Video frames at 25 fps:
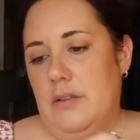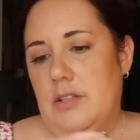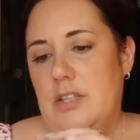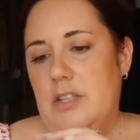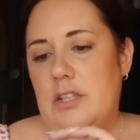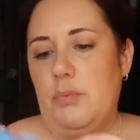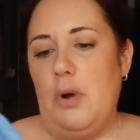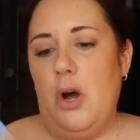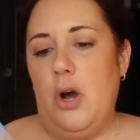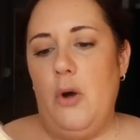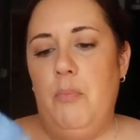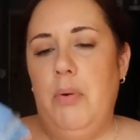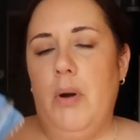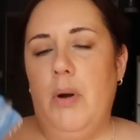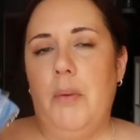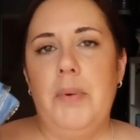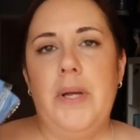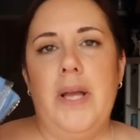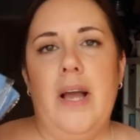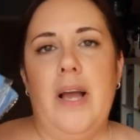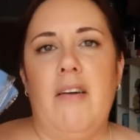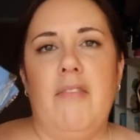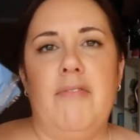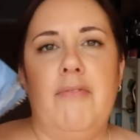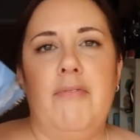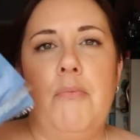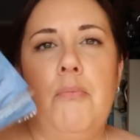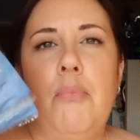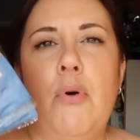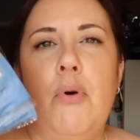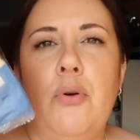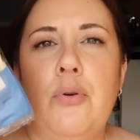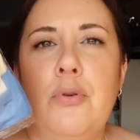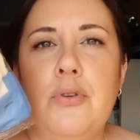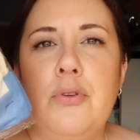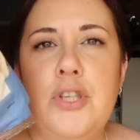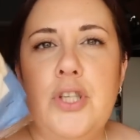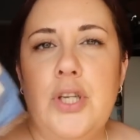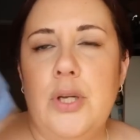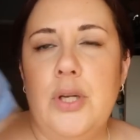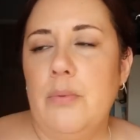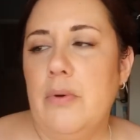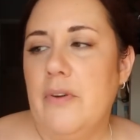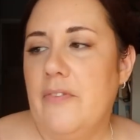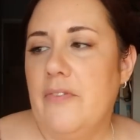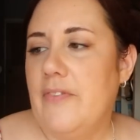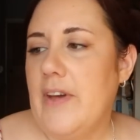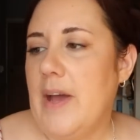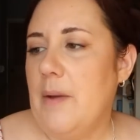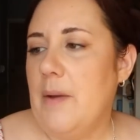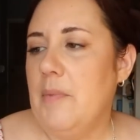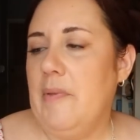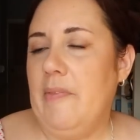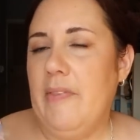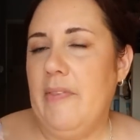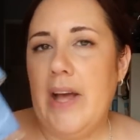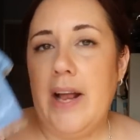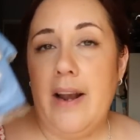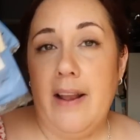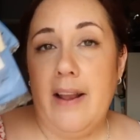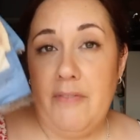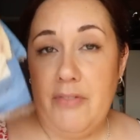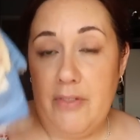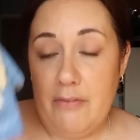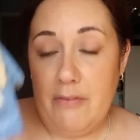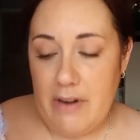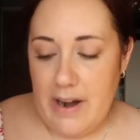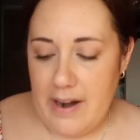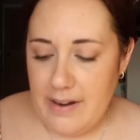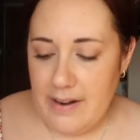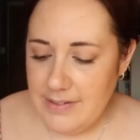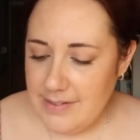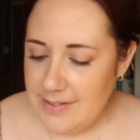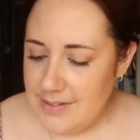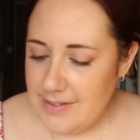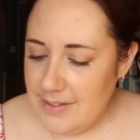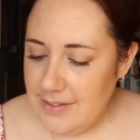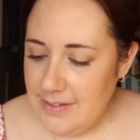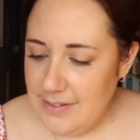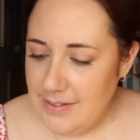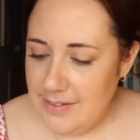So I'll probably have one or two of them and they'll have the rest.